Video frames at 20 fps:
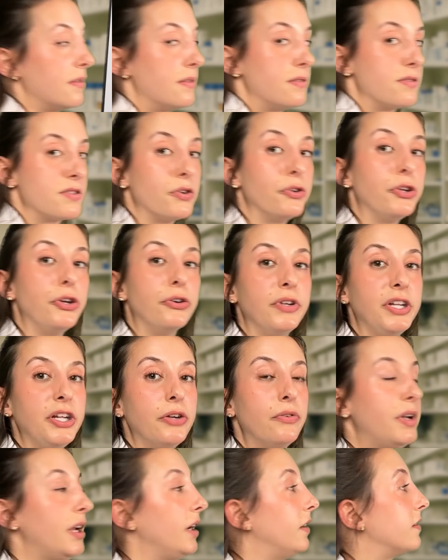So your
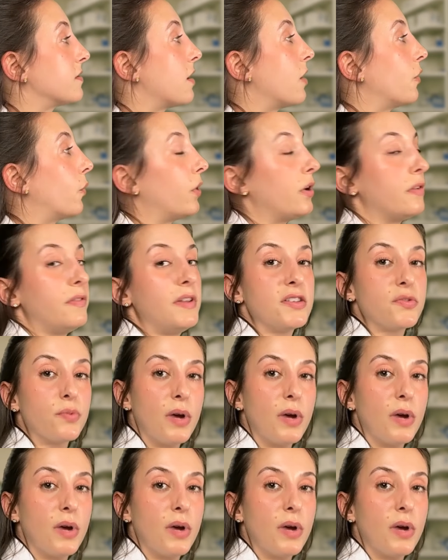neonate is on one of these